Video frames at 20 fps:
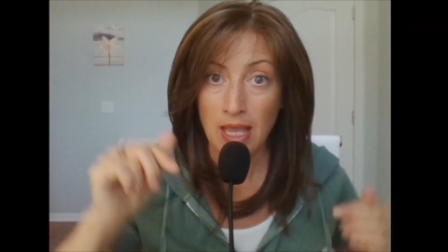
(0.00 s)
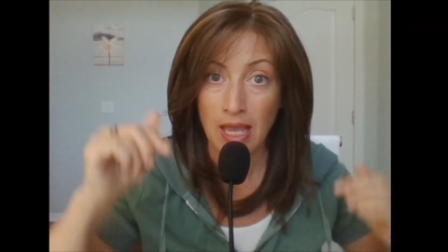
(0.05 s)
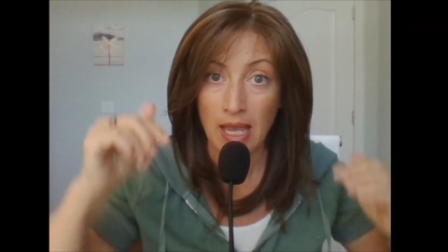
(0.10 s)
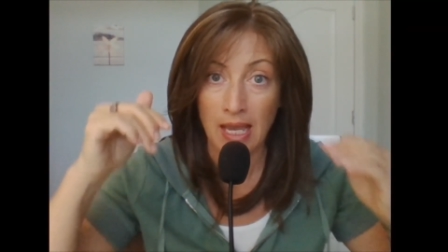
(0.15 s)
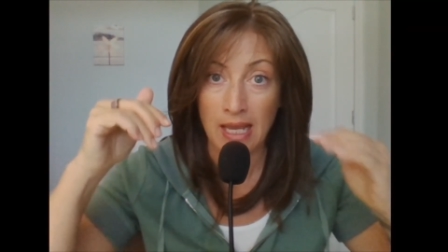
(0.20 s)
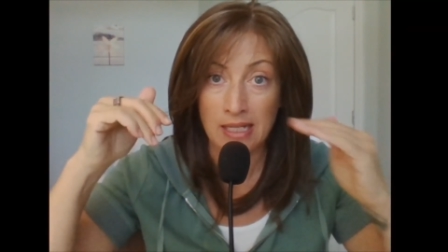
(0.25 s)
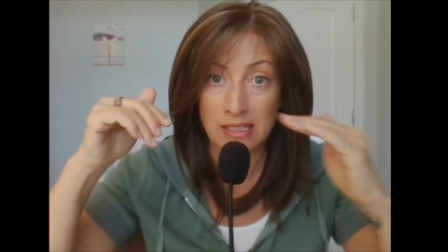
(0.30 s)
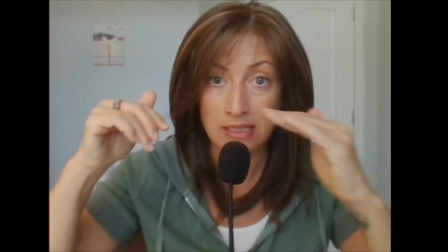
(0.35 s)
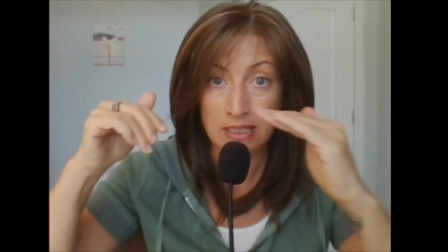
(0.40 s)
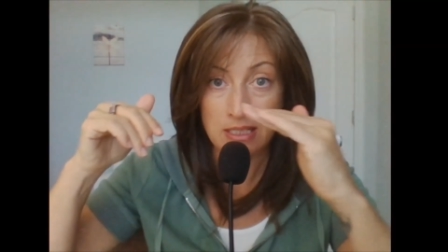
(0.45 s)

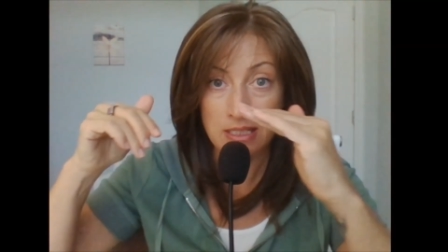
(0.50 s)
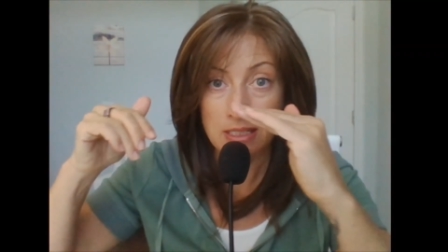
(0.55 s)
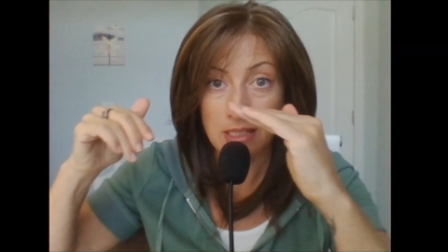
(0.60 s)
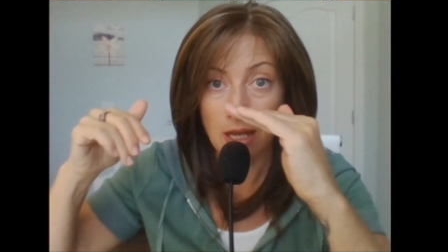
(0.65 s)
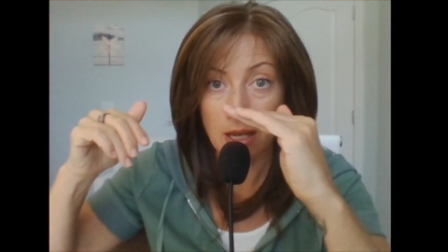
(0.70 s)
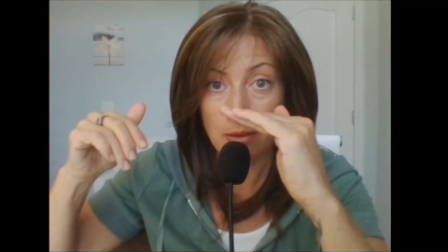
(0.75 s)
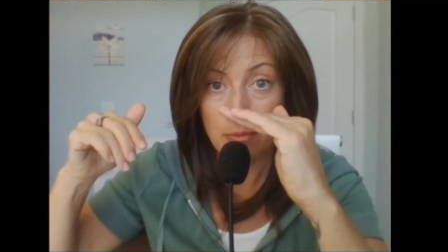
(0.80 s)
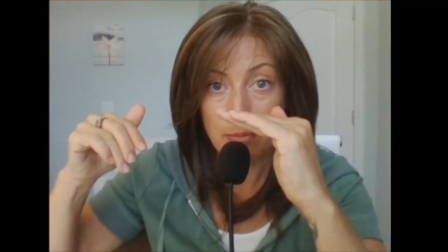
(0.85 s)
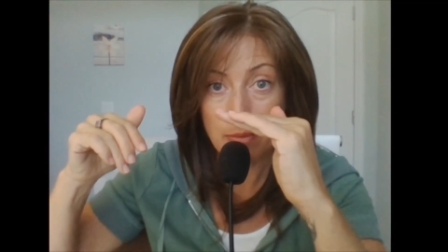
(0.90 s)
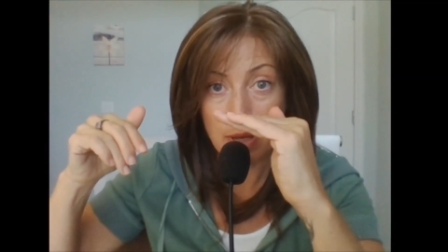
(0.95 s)
and
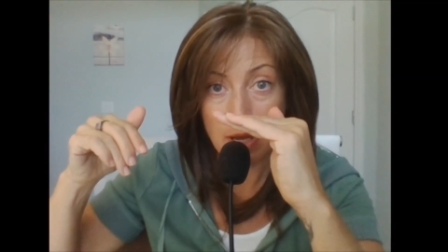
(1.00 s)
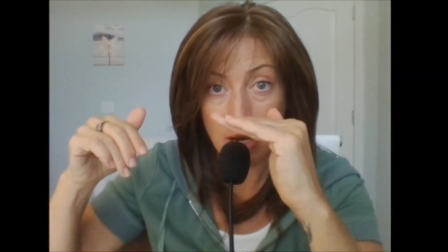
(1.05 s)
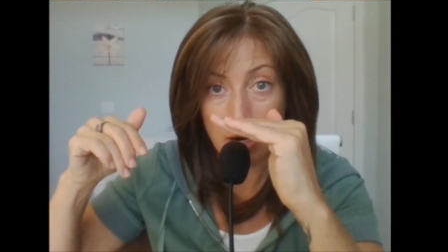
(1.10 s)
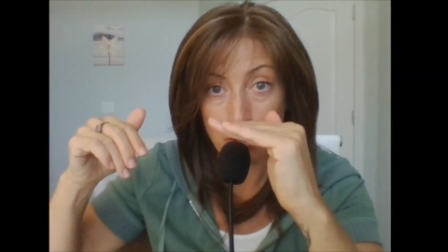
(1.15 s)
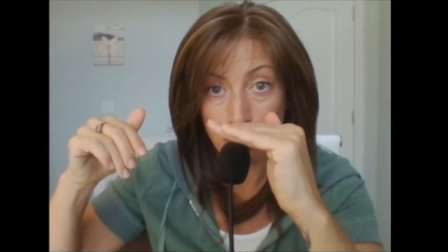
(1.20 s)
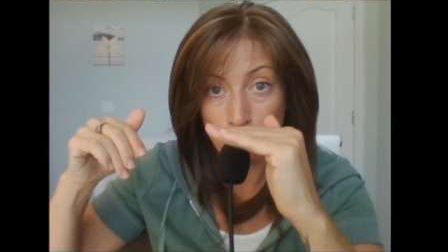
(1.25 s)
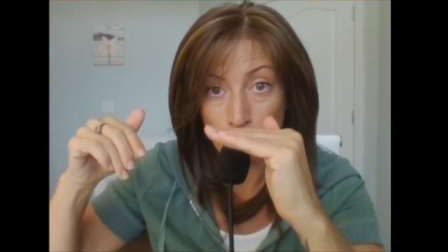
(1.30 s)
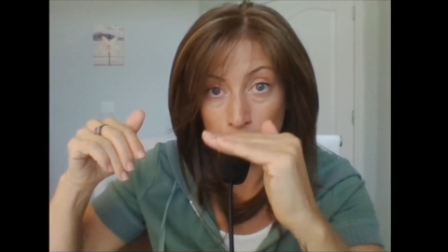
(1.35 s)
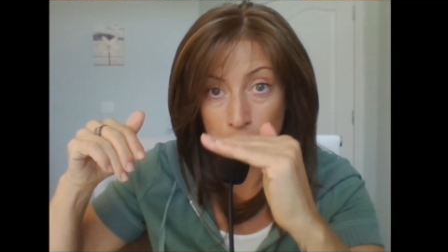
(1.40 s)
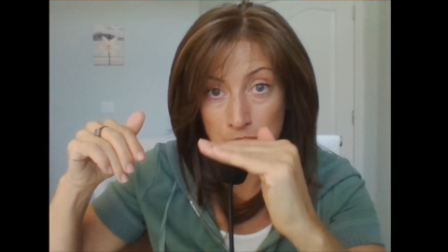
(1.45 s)
some are
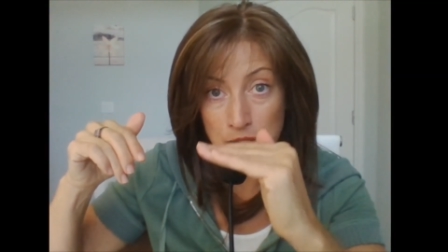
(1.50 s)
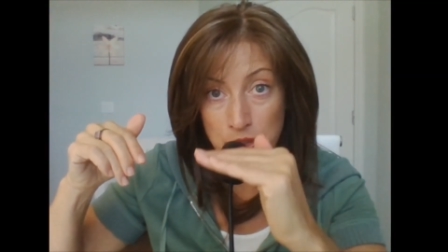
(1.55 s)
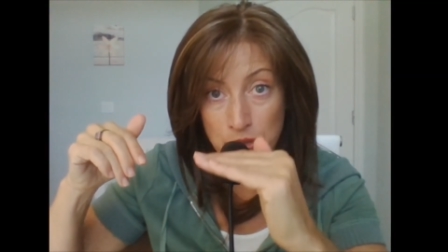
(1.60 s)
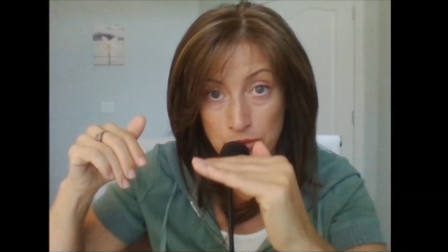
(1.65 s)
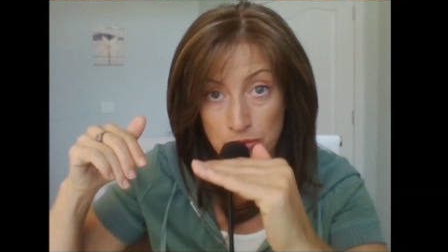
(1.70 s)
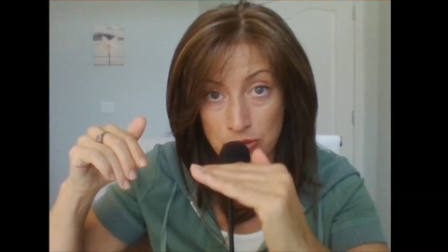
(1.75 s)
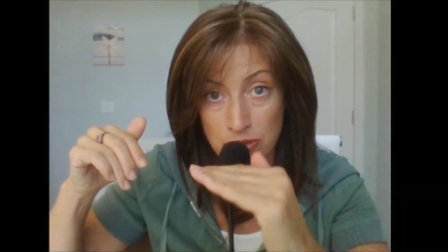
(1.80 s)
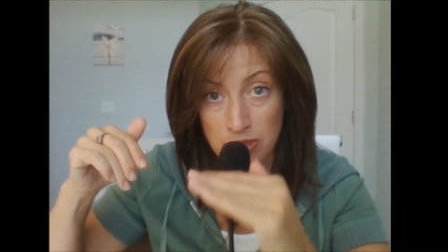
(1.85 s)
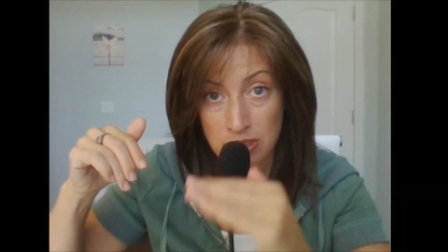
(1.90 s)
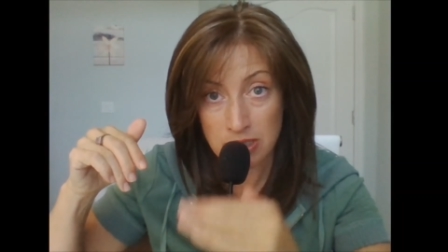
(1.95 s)
going
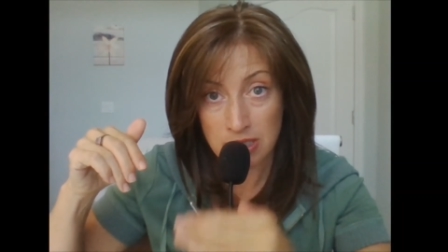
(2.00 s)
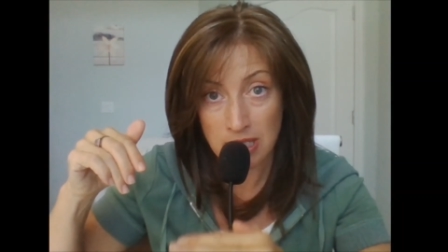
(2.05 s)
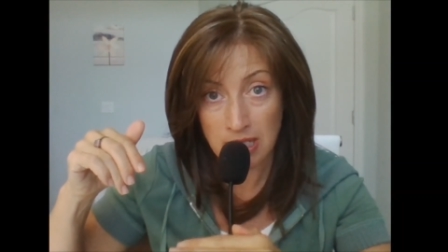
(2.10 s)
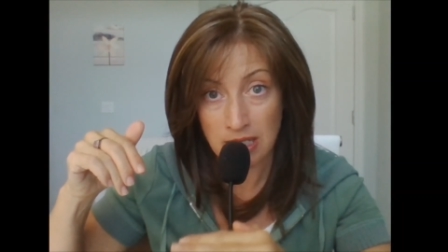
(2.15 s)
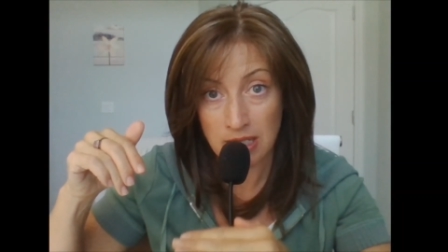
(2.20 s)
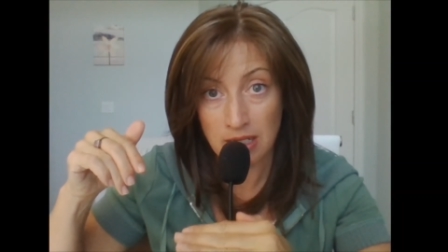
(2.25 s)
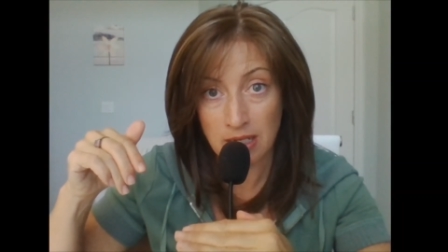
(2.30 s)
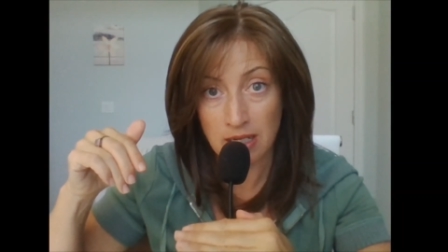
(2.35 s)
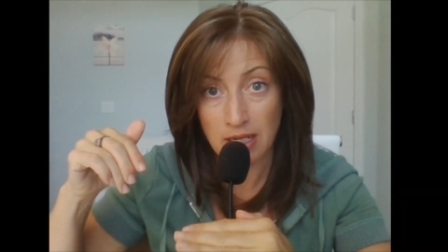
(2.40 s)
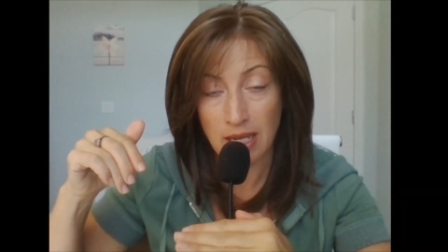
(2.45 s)
to
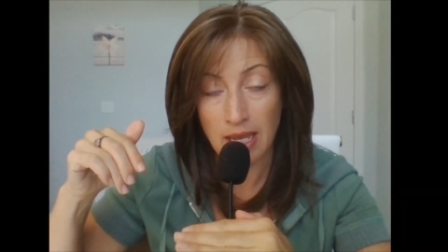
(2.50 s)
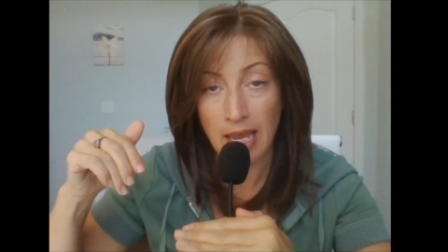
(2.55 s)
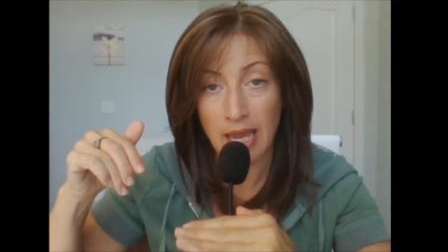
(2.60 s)
sink,